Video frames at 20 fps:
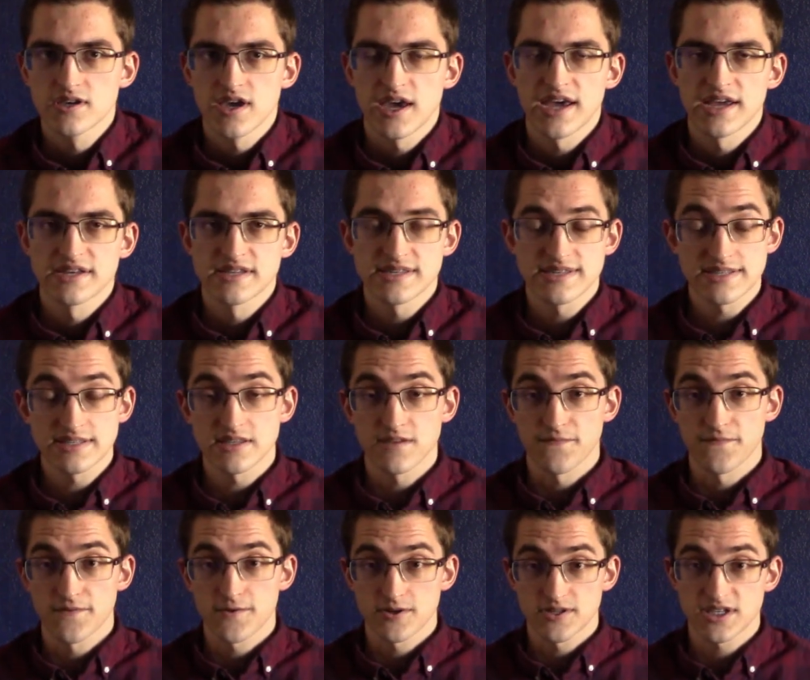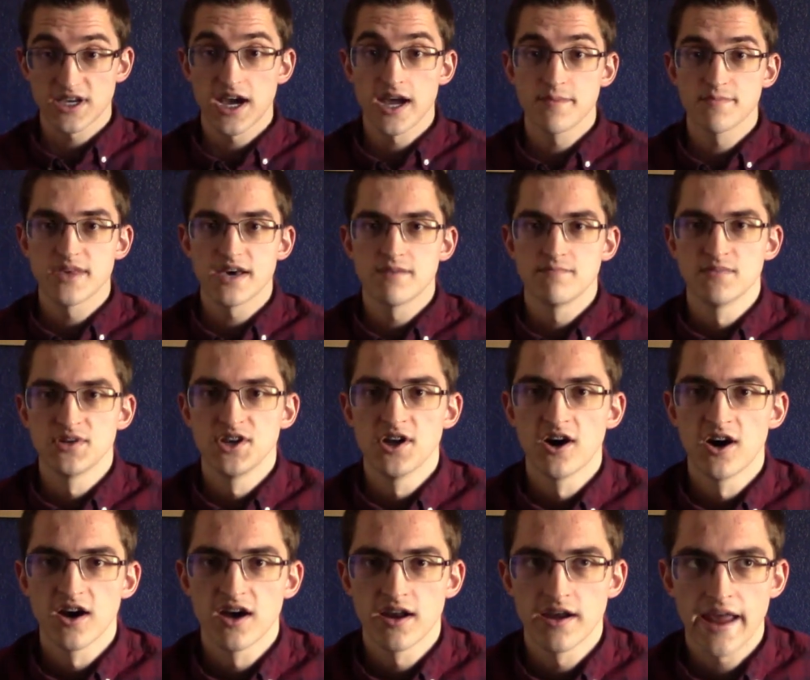and this is the first time that
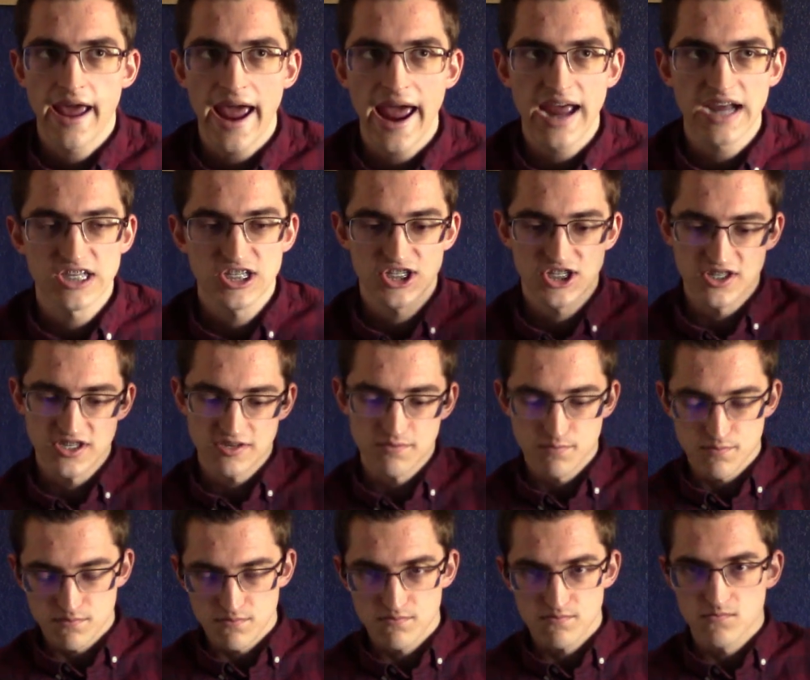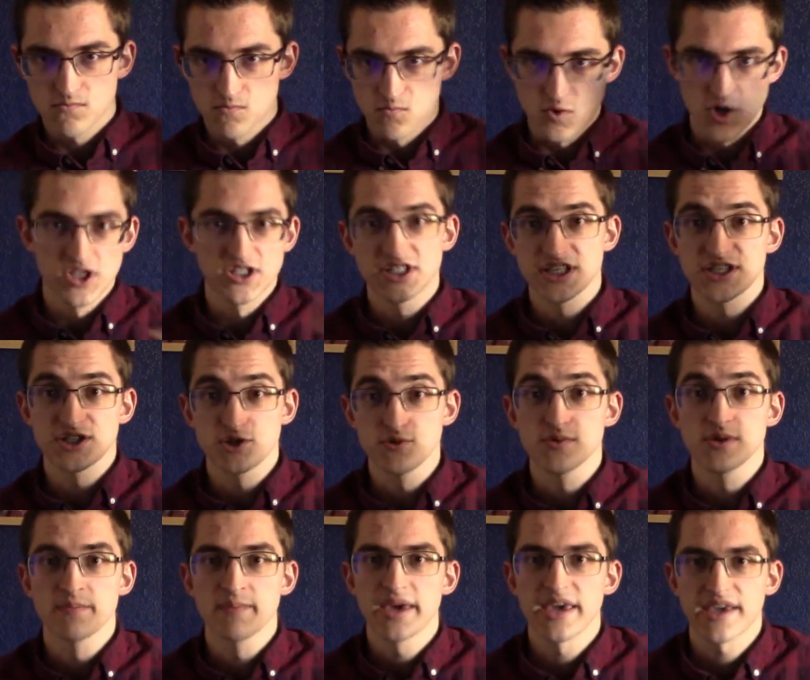Manon actually runs into
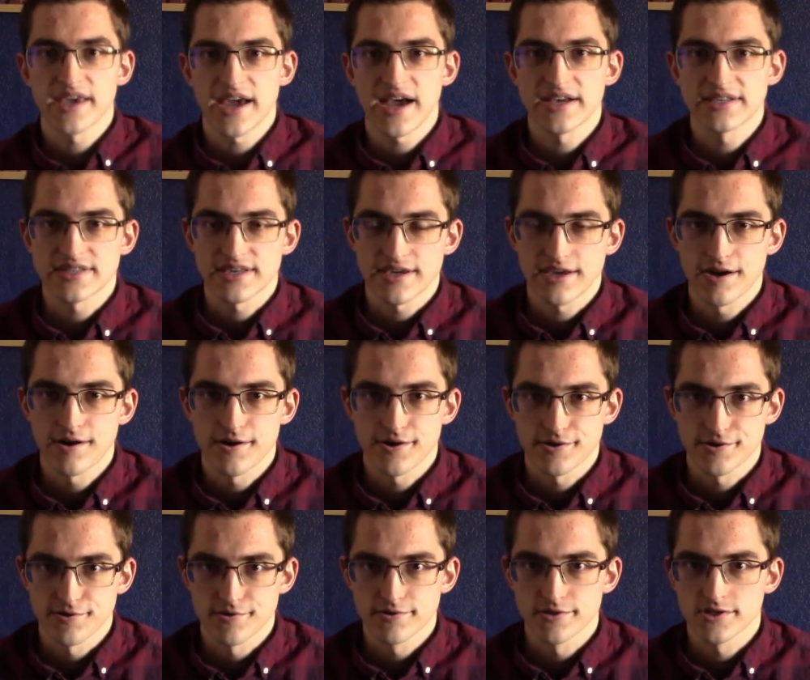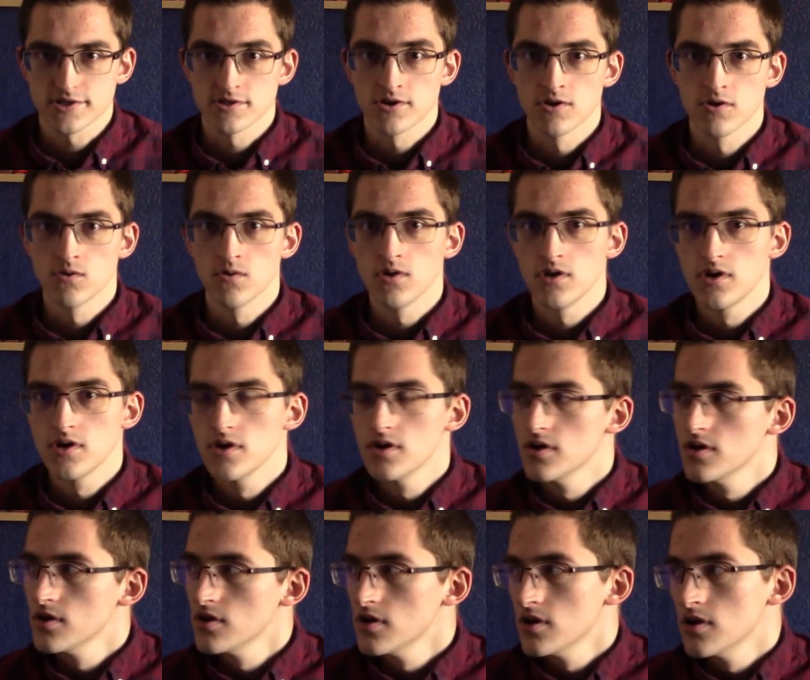the main cast of characters, so,
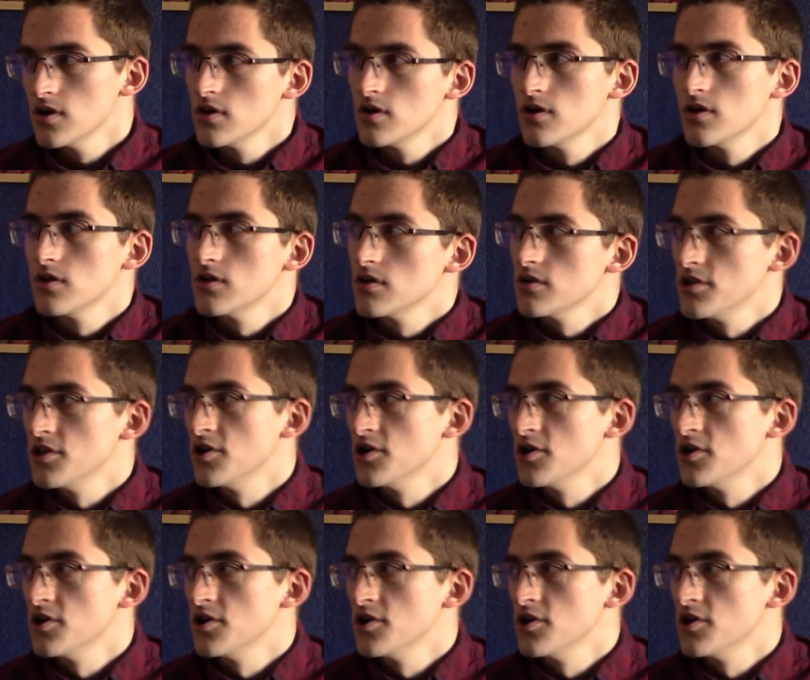you